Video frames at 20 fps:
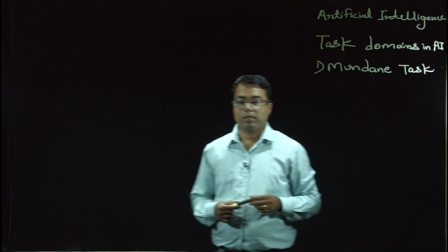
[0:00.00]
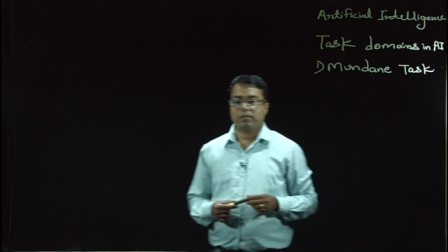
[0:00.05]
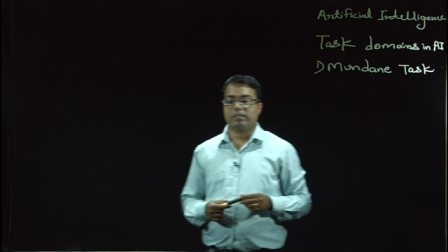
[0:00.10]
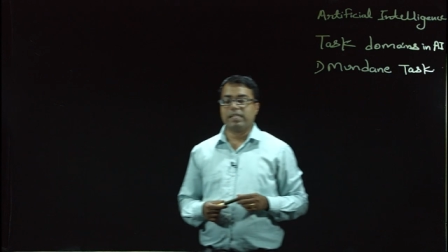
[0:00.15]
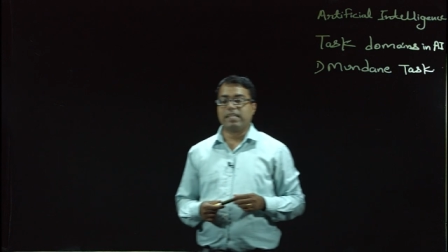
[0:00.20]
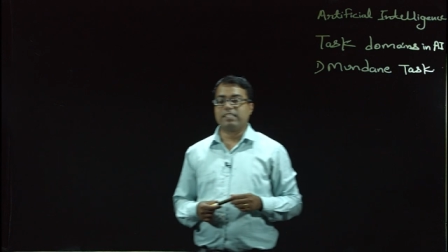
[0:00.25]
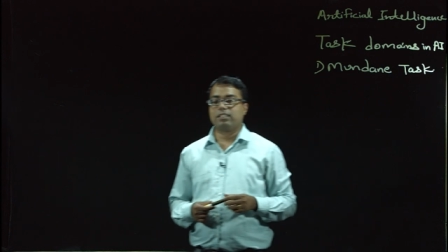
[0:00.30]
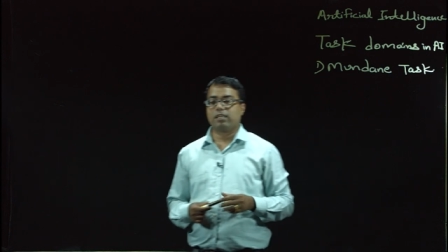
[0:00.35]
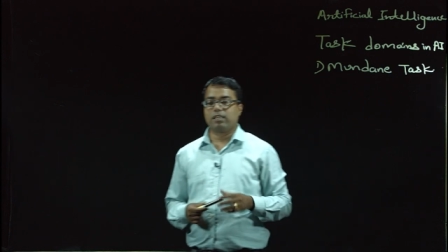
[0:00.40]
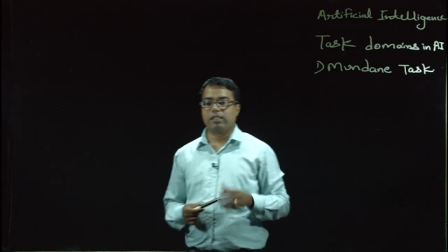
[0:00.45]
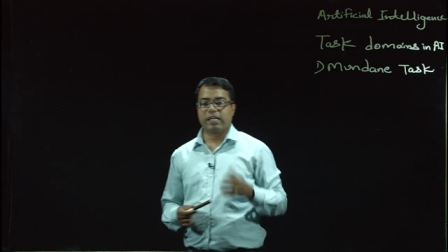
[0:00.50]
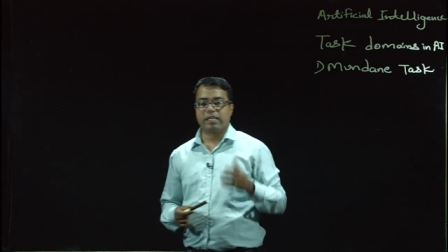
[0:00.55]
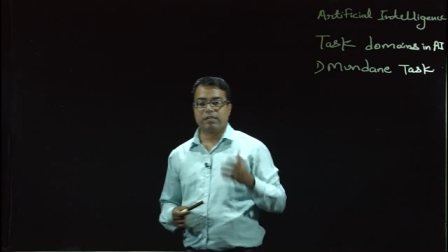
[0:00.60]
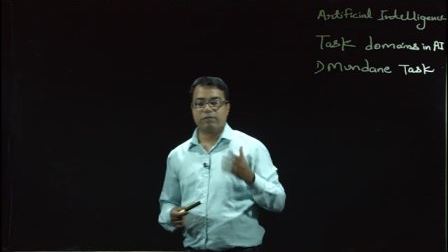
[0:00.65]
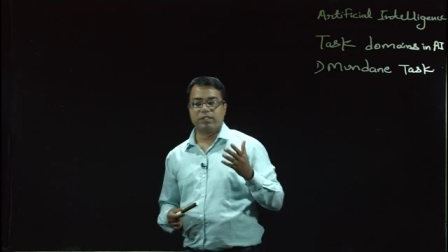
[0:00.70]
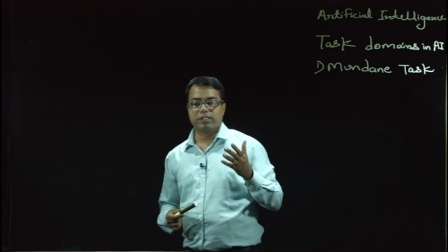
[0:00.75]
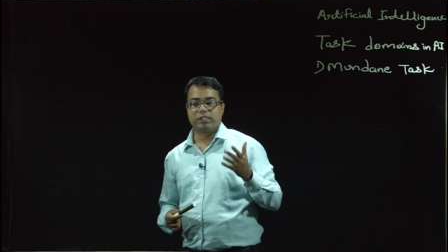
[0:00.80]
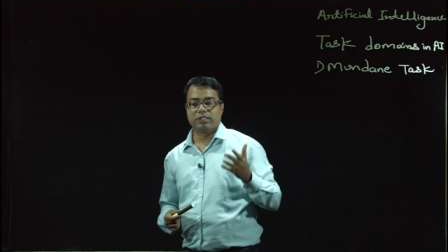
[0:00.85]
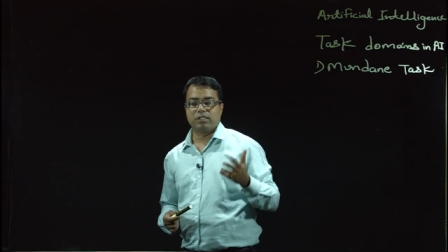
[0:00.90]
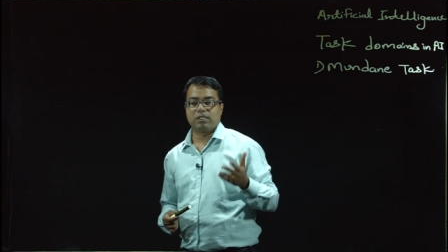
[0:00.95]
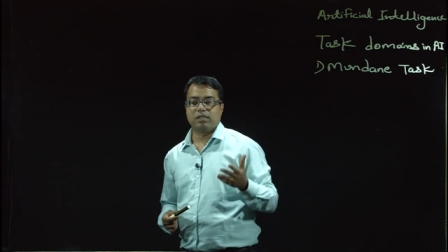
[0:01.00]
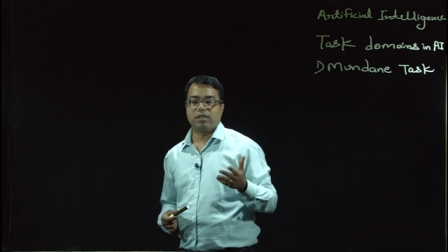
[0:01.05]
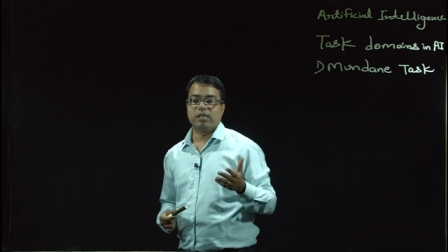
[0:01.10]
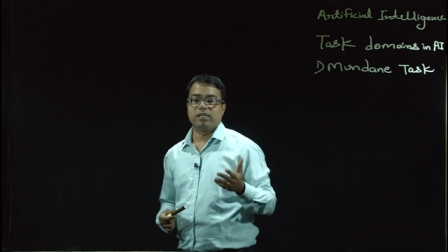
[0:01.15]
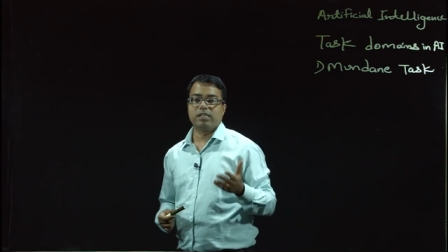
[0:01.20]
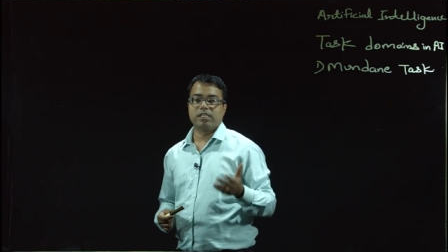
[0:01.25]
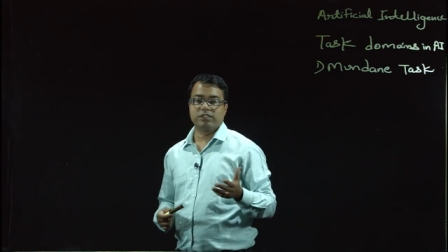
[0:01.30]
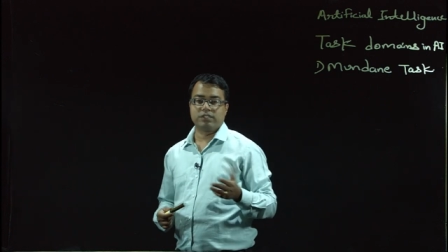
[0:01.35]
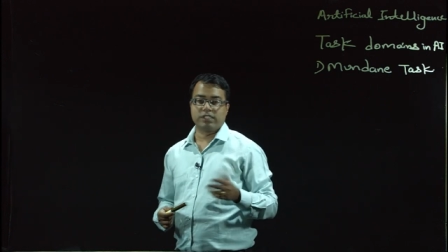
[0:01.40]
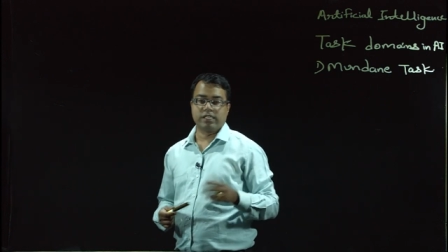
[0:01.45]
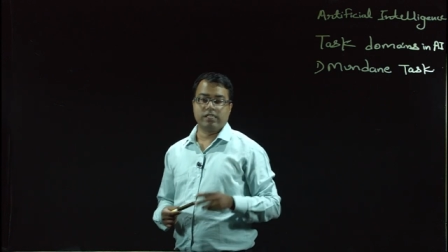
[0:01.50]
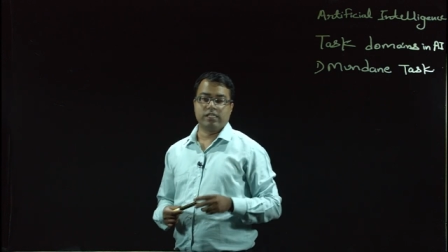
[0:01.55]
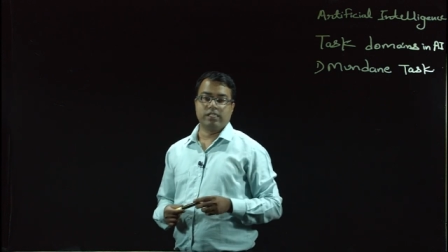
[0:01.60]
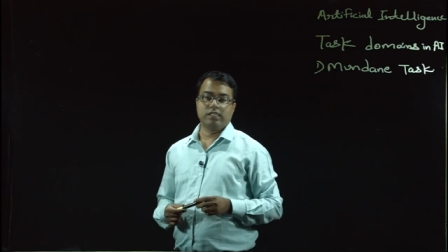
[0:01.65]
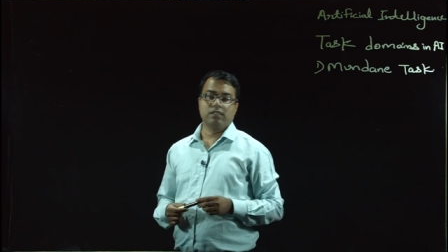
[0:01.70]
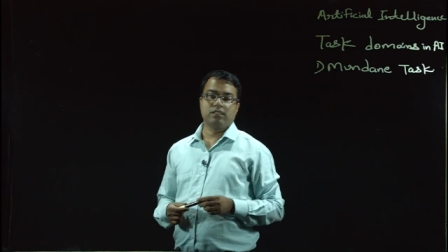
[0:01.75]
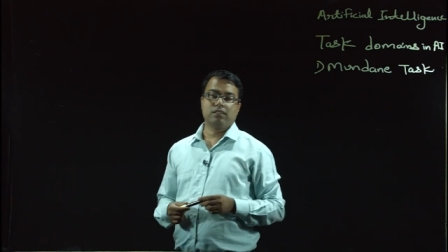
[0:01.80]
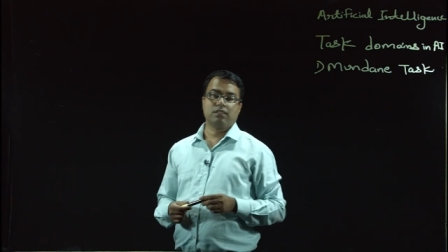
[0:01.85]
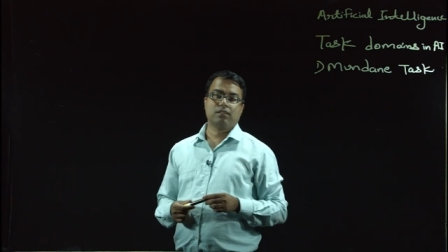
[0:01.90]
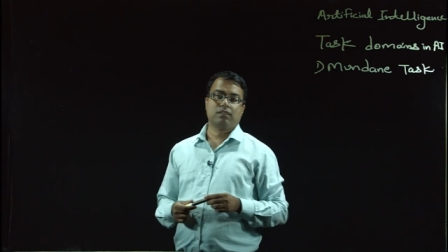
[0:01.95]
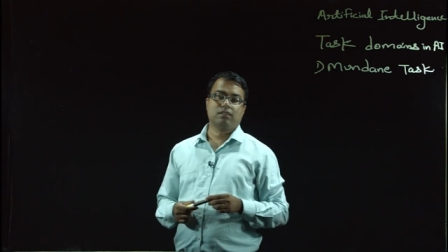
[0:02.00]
natural language understanding,